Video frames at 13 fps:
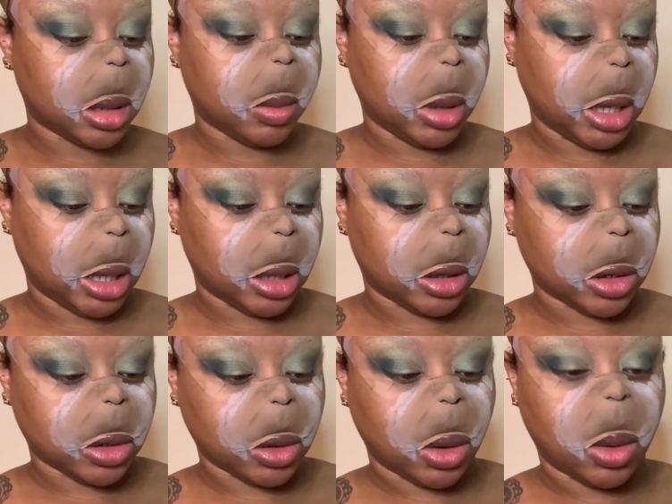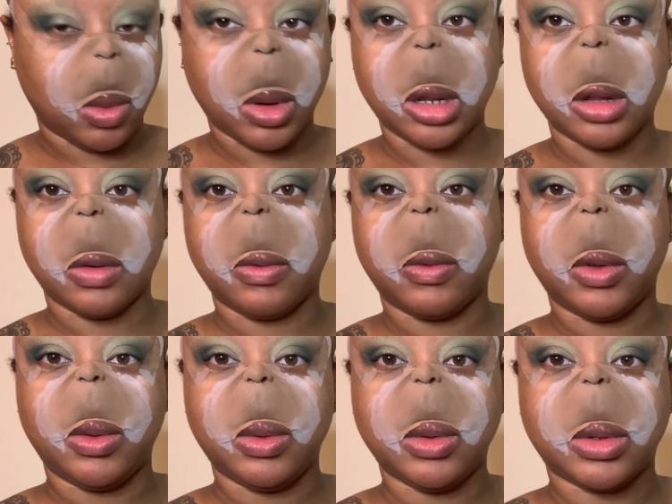be this gold one, the
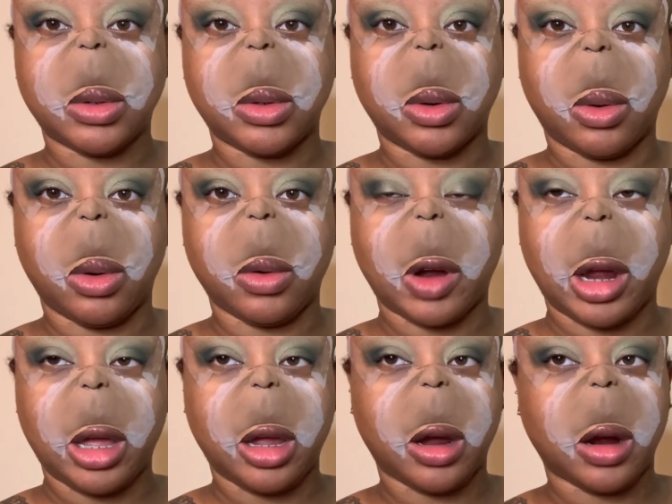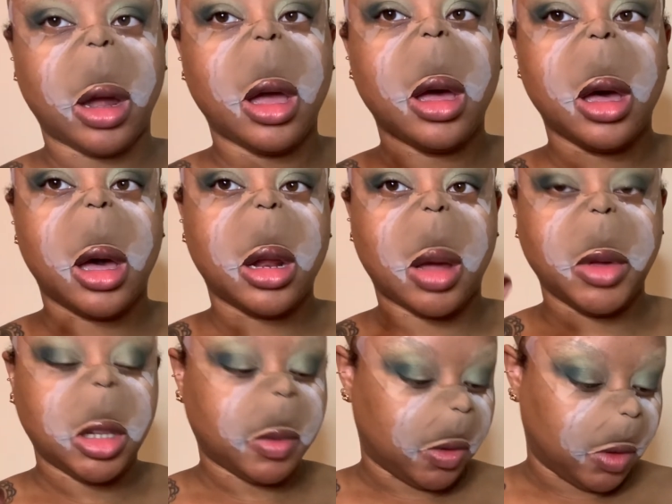Fool's Gold right here. I'm
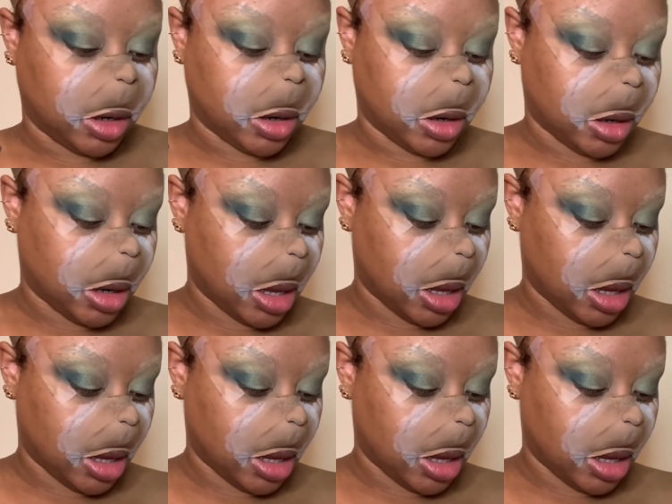using my finger.